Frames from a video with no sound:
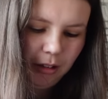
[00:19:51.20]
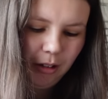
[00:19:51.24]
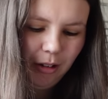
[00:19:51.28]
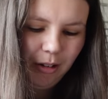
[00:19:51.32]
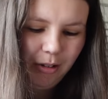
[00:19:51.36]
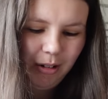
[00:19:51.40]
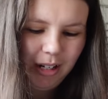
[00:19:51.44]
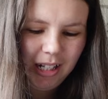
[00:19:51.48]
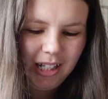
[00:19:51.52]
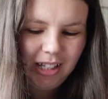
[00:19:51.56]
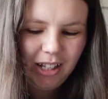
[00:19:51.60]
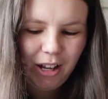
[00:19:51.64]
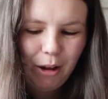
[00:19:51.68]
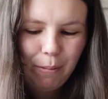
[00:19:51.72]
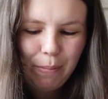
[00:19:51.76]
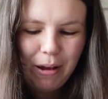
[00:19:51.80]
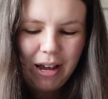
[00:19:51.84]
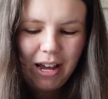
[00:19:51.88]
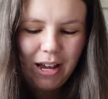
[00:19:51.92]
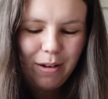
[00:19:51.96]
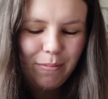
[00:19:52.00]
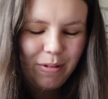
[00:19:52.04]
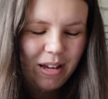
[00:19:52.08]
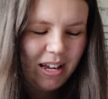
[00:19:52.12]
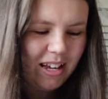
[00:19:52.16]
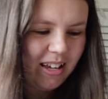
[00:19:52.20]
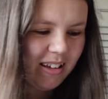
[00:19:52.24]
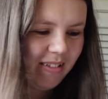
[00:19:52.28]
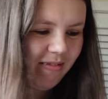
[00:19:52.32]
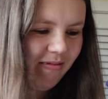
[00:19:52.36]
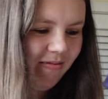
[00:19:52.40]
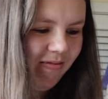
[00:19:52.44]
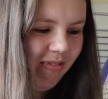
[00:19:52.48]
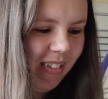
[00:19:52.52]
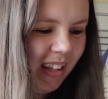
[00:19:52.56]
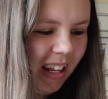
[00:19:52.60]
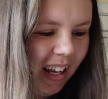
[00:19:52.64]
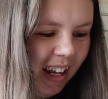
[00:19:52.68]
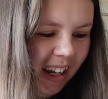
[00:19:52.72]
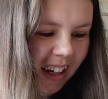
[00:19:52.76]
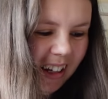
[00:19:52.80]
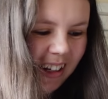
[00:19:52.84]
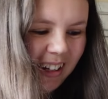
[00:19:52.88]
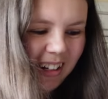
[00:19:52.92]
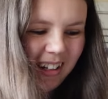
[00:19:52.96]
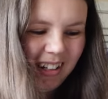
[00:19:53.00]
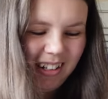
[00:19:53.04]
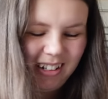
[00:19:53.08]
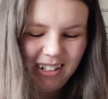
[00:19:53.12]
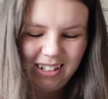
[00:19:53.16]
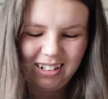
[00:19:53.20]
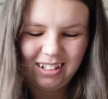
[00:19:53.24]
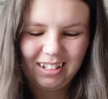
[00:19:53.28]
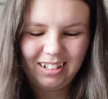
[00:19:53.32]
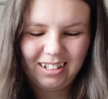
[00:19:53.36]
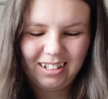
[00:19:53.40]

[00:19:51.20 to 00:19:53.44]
Oh, it's a baby!